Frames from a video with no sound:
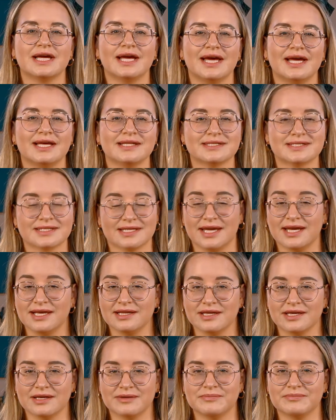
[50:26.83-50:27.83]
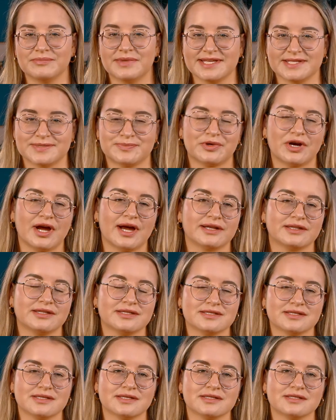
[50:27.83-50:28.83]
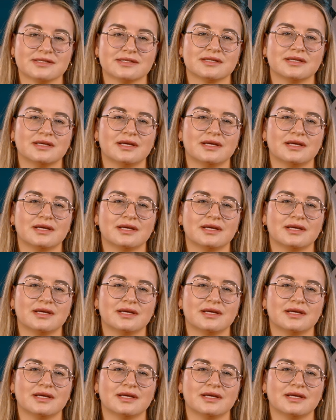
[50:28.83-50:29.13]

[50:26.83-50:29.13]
and scaling best practices.